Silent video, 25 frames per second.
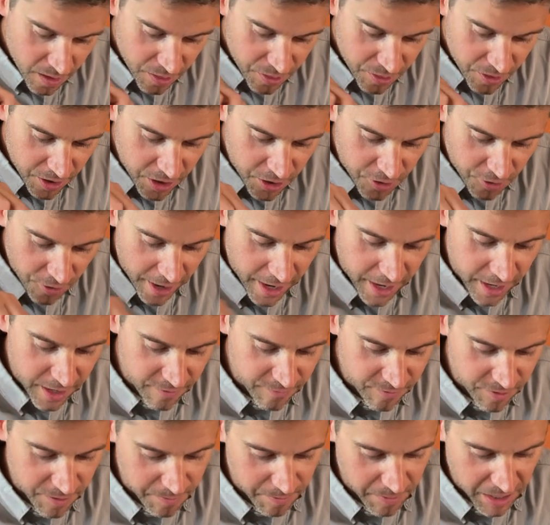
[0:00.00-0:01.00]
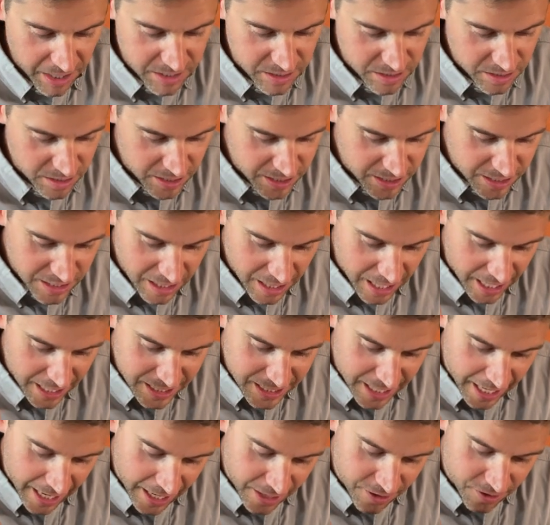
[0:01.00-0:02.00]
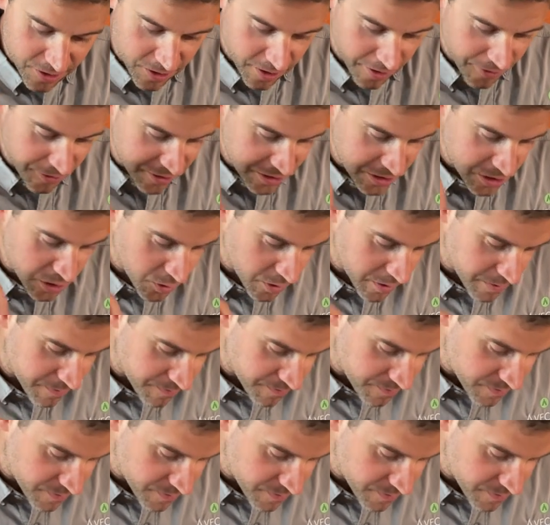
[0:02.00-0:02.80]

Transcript: the grain of the muscle is a lot tighter on this one.